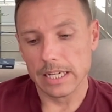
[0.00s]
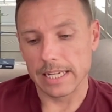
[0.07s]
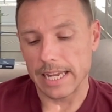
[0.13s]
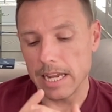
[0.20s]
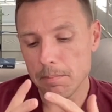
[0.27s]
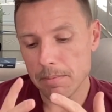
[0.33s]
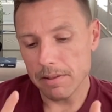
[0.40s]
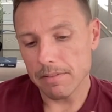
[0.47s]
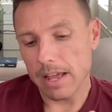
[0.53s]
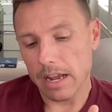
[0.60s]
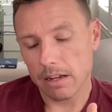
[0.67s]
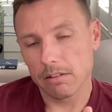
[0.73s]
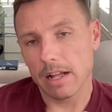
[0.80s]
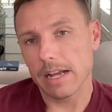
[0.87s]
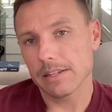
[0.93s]
keeping
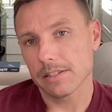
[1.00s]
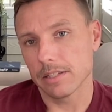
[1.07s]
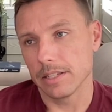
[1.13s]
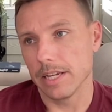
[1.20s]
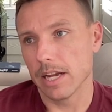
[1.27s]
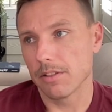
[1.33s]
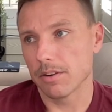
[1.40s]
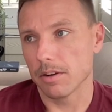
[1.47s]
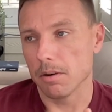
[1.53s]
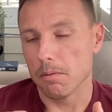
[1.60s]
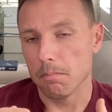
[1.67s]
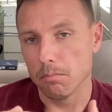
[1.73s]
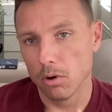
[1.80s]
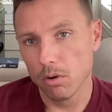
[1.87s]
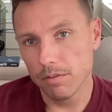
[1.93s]
that class together,
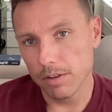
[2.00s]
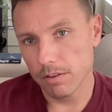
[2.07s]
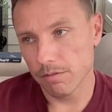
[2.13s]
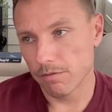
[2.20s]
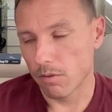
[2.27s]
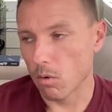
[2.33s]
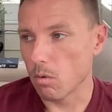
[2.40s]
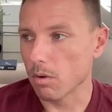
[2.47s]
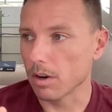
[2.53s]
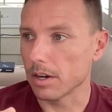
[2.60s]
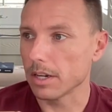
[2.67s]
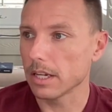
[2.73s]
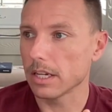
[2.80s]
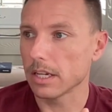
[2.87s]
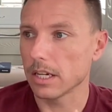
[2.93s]
moving forward,